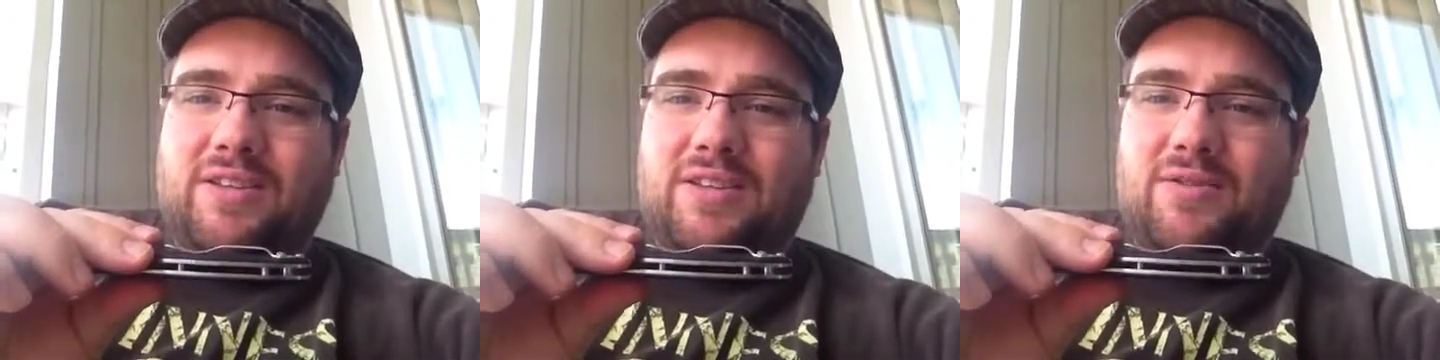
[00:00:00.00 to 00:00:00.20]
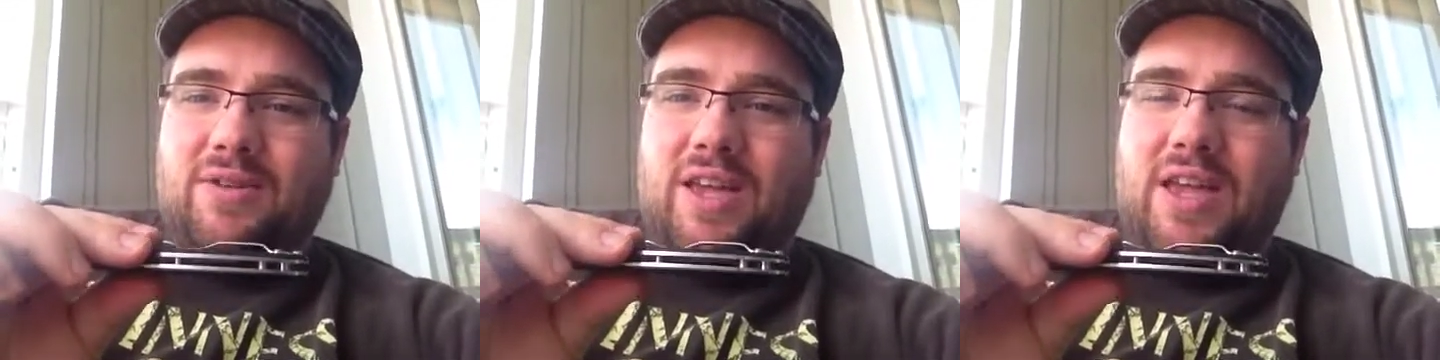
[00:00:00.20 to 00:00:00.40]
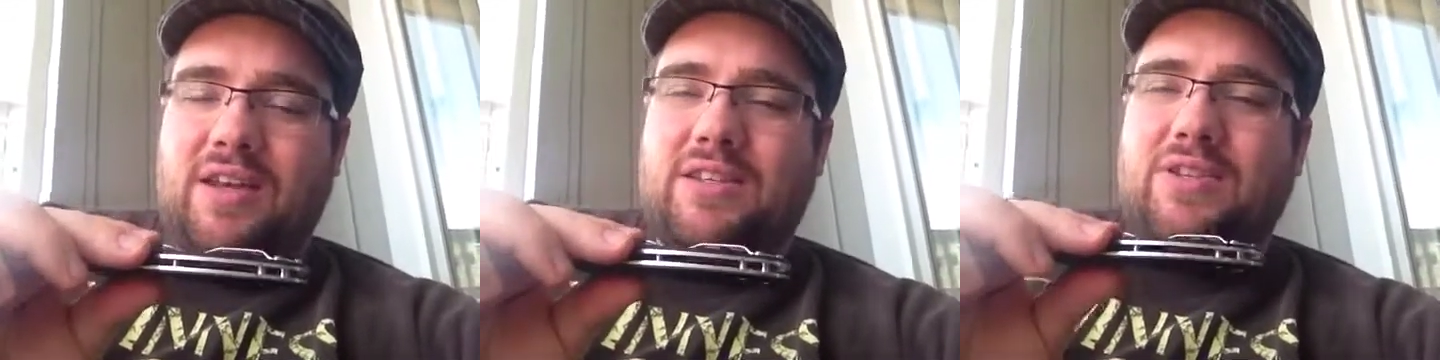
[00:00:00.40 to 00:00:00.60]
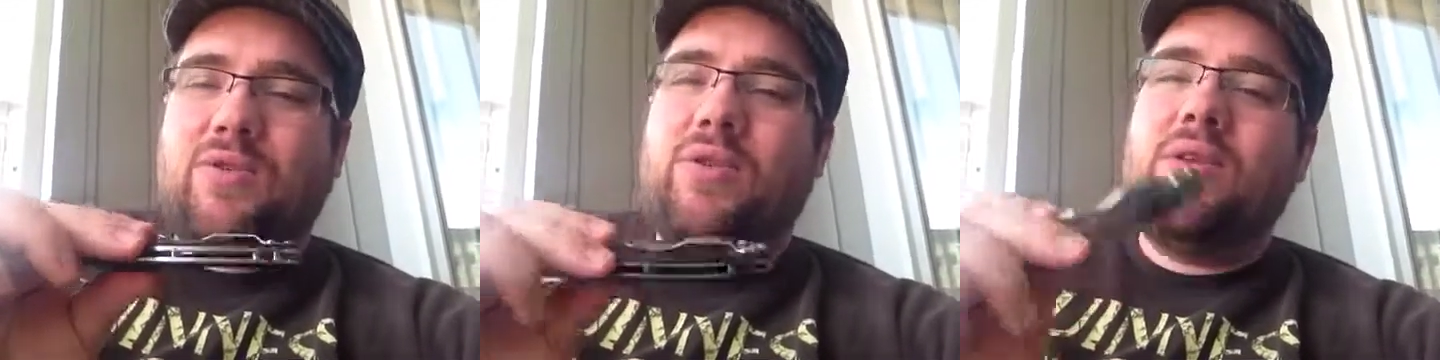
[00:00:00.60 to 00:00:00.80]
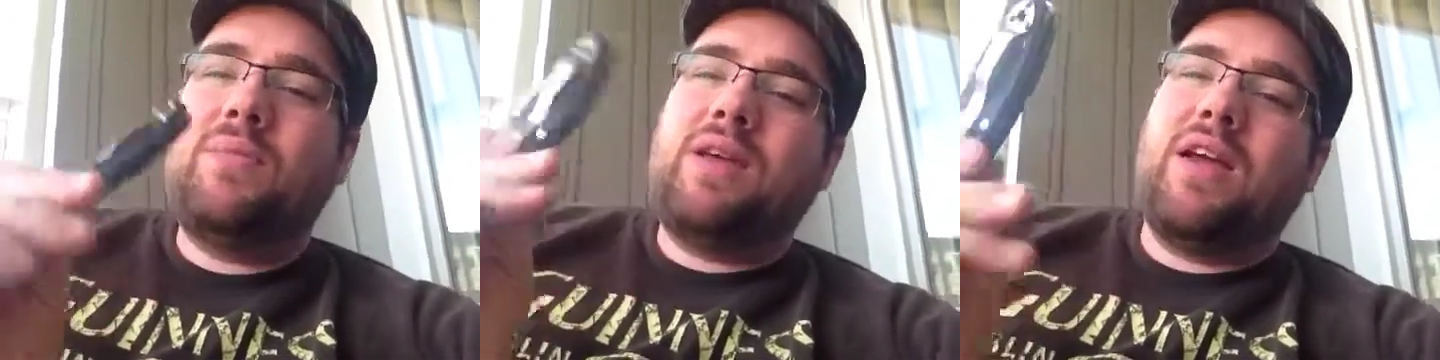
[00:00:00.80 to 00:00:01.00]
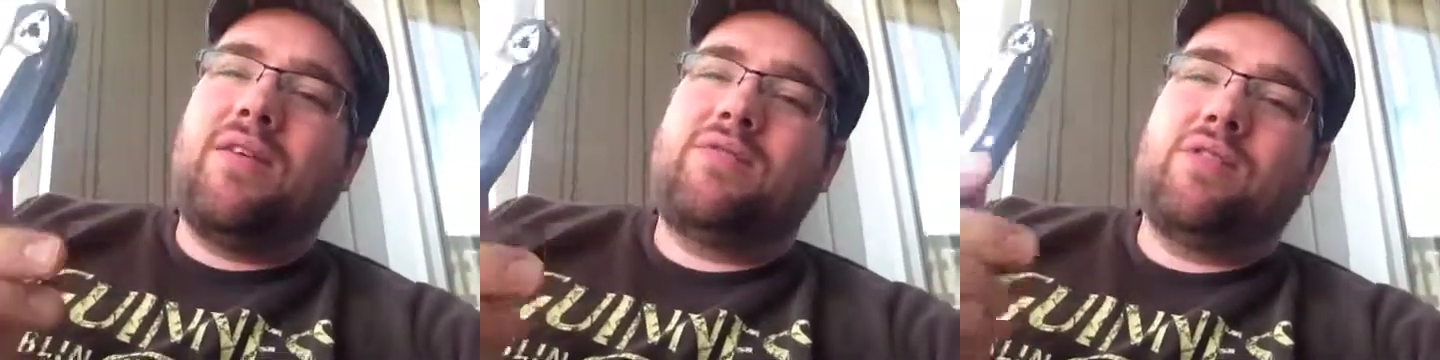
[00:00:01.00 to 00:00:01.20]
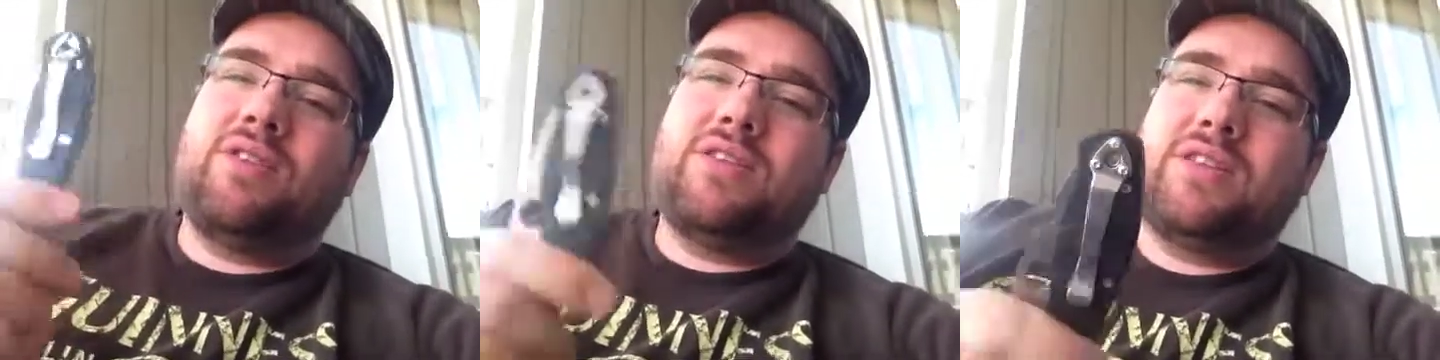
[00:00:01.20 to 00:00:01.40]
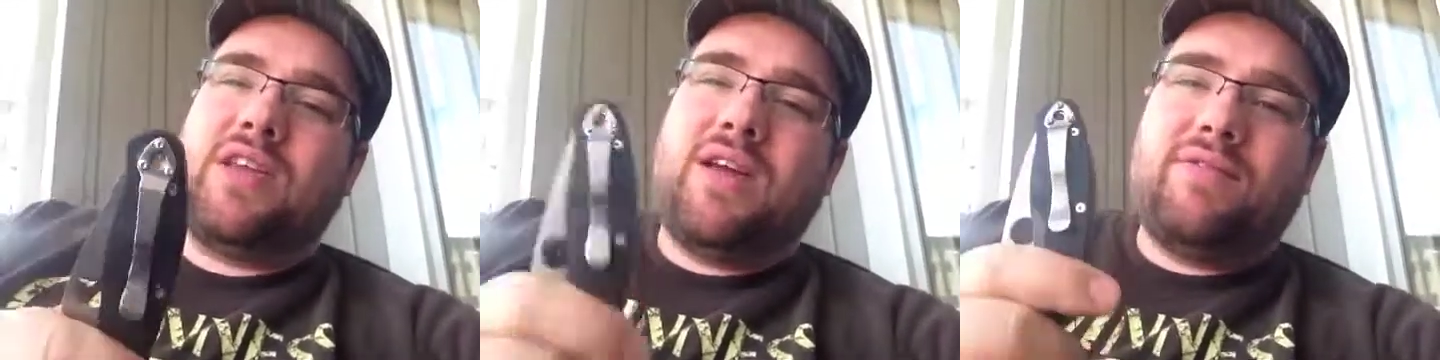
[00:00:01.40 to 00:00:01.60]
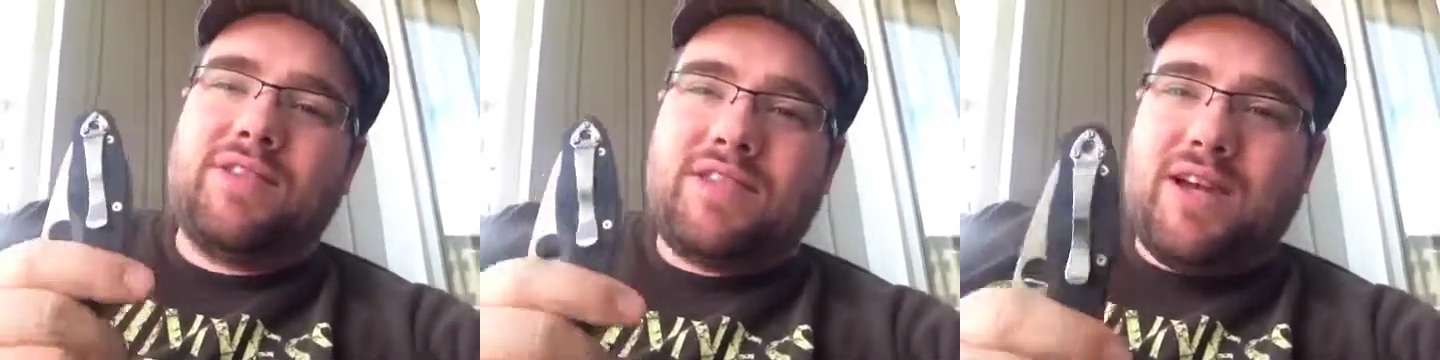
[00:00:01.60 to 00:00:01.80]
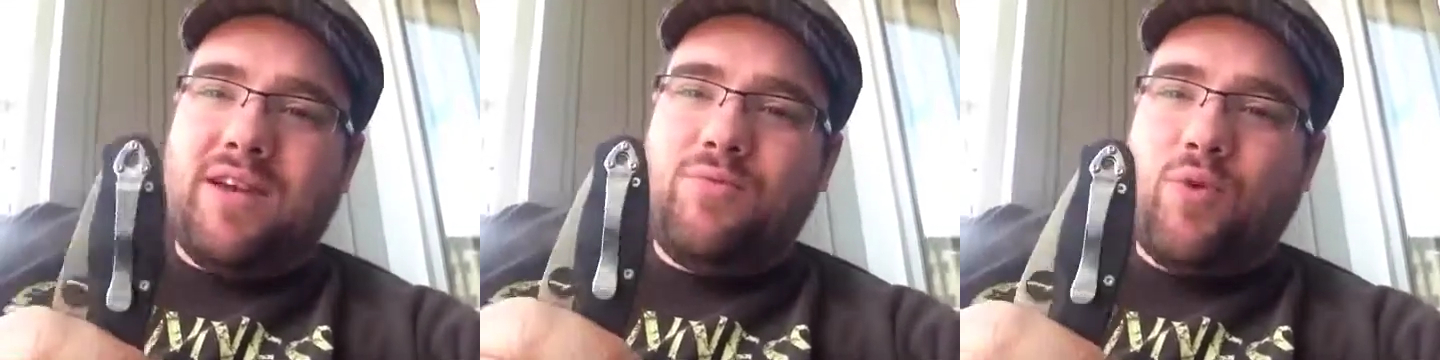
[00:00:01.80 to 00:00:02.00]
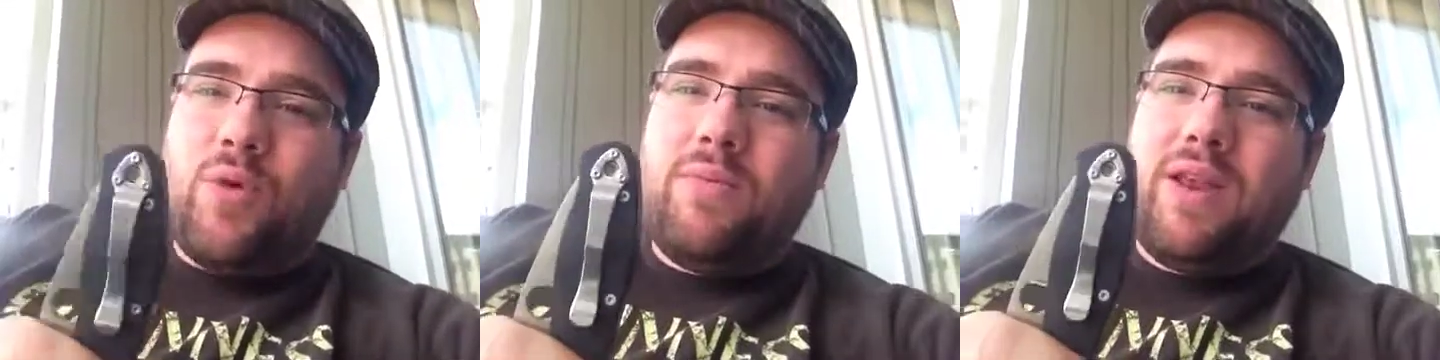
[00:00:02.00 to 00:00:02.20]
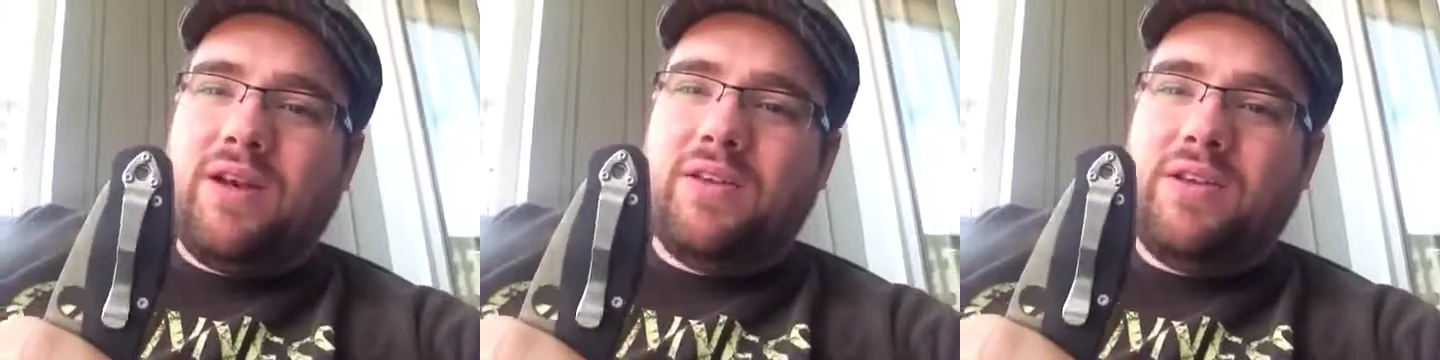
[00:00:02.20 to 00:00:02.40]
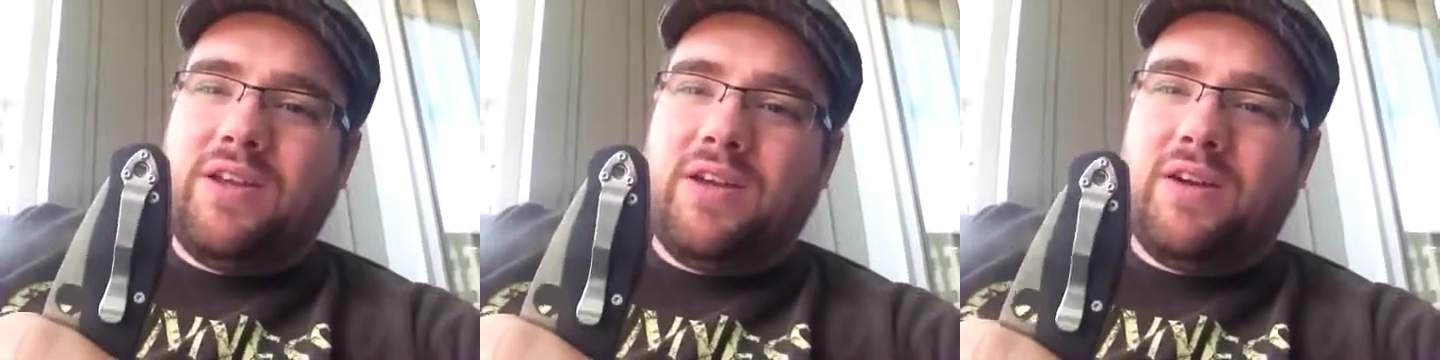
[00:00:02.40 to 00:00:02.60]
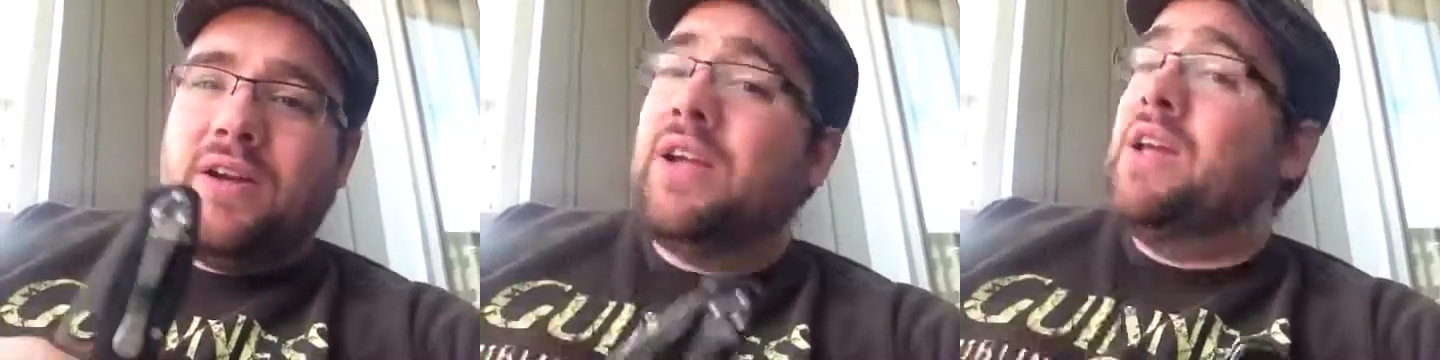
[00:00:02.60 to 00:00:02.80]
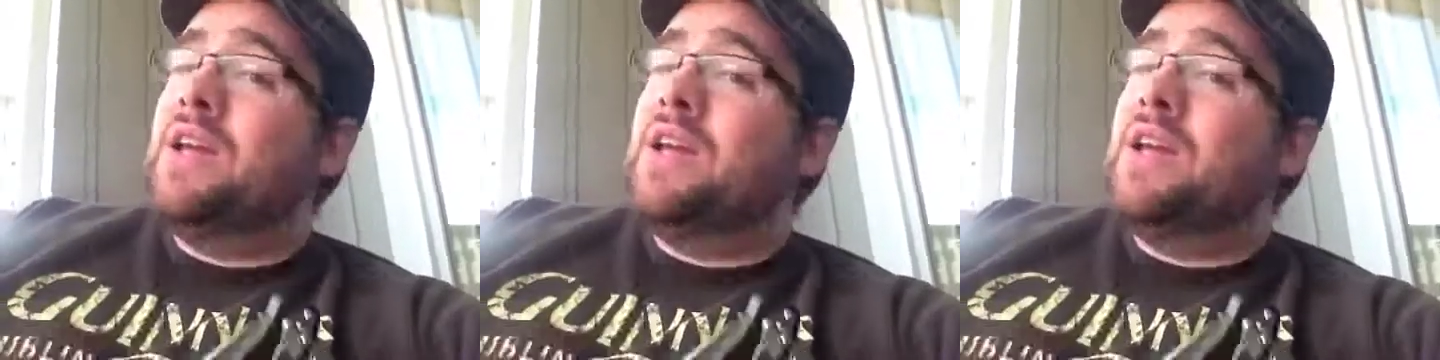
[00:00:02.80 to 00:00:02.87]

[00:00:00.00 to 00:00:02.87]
So again, it's going to be heavier because you have a ton more metal in here.